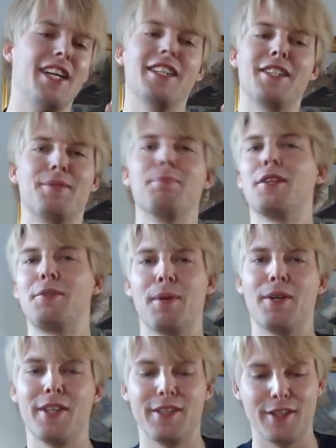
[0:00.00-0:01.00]
taste is much
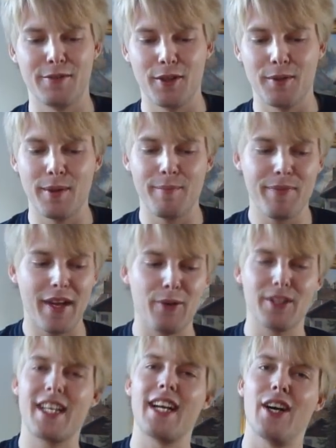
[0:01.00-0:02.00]
better than the aroma. I
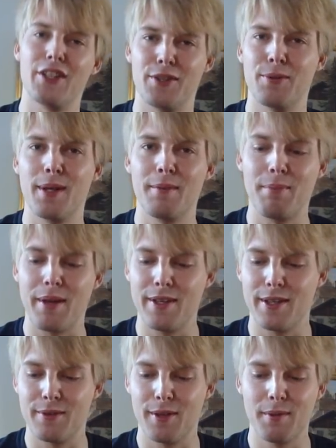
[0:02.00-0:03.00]
was kind of underwhelmed by
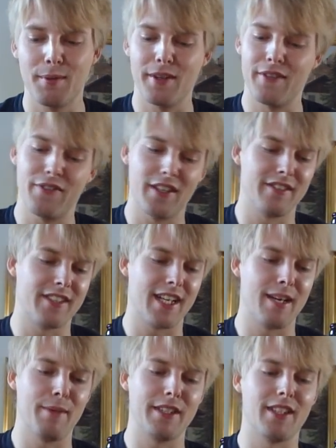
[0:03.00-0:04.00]
the aroma, but the flavor
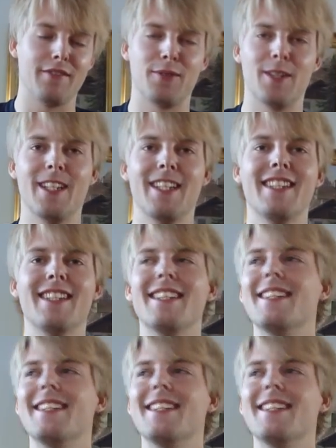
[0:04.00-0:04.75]
kind of makes up for it.